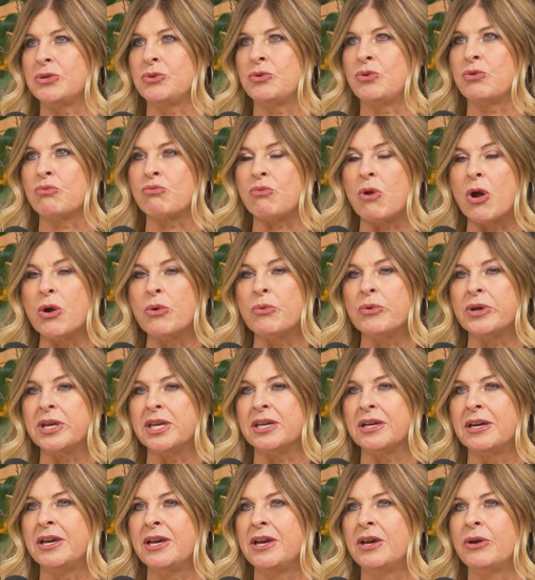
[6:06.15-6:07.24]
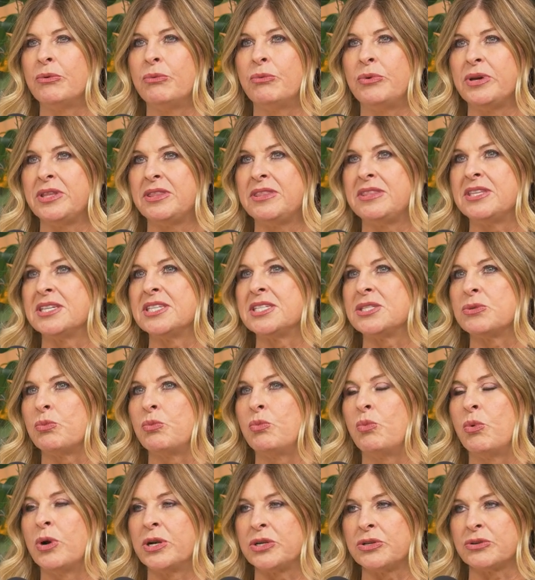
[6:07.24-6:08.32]
growing with this
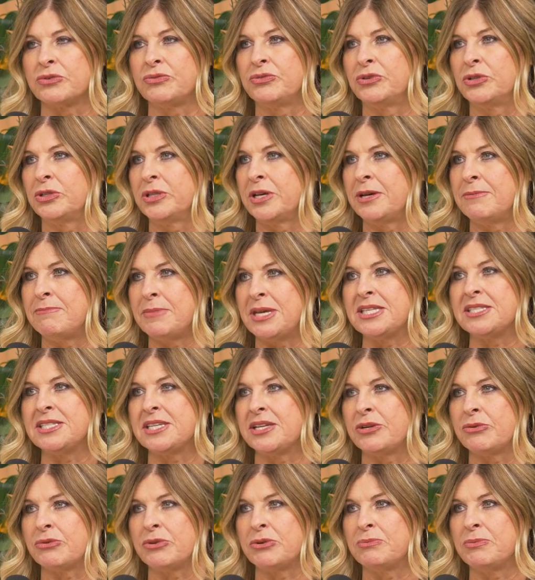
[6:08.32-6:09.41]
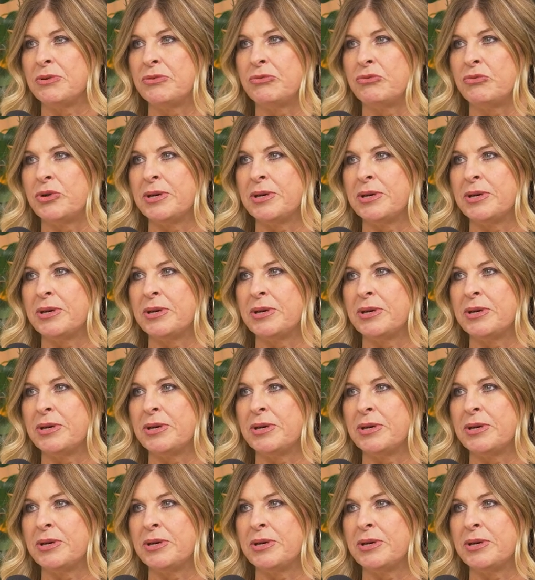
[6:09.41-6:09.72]
wonderful, amazing group of